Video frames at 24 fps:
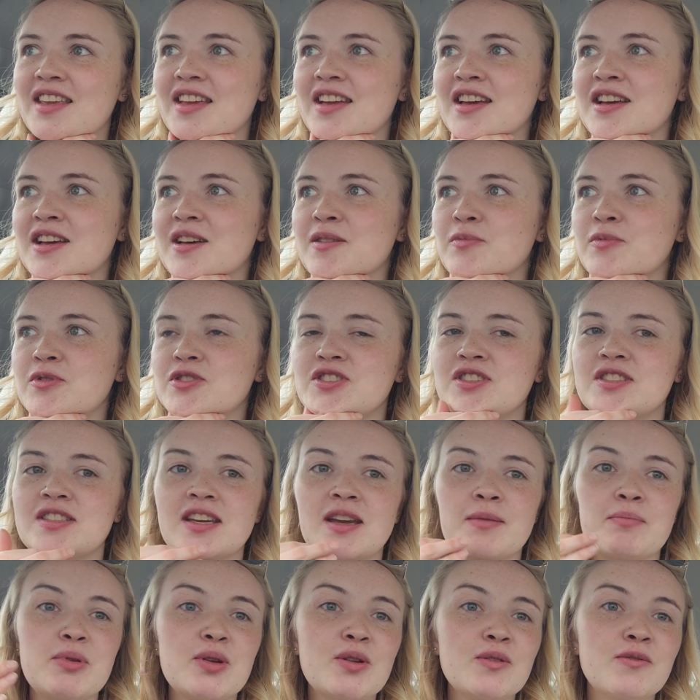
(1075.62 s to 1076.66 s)
um, which is
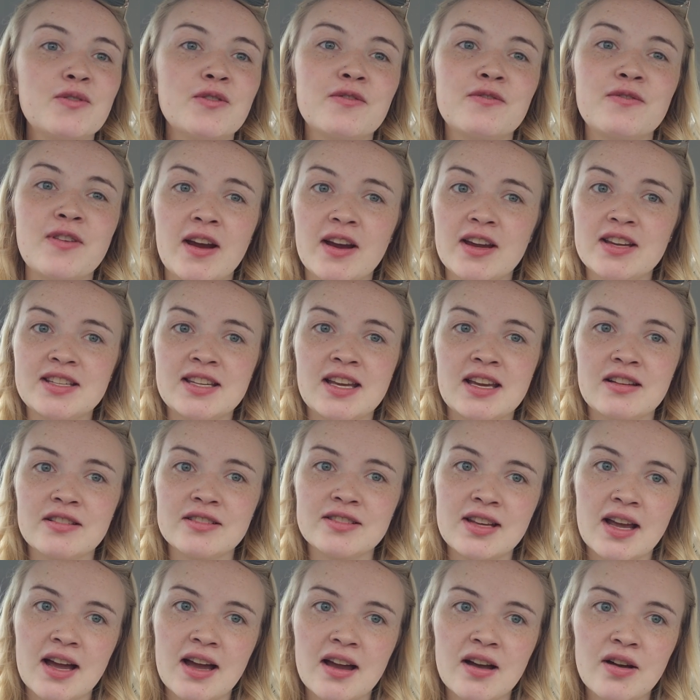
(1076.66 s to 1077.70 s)
like a beautiful fairy tale
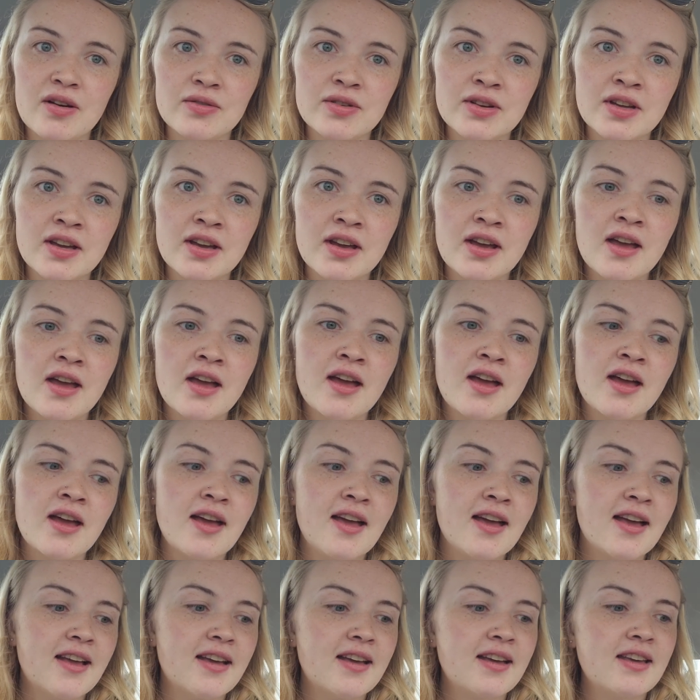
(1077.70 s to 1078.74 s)
town
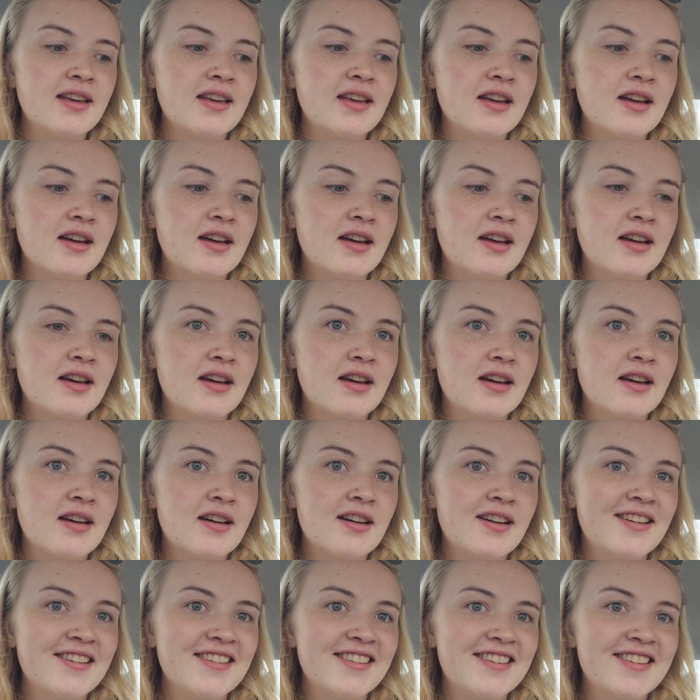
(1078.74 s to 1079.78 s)

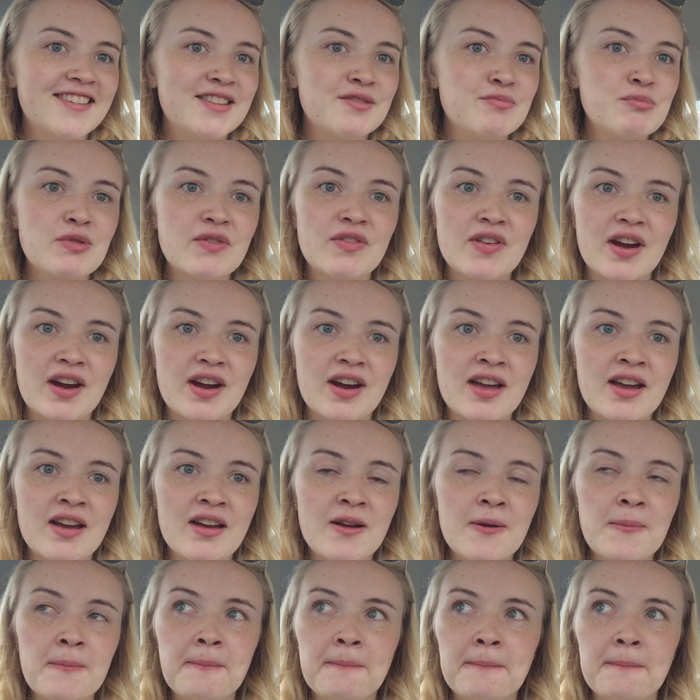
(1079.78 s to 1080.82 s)
uh, in Bavaria.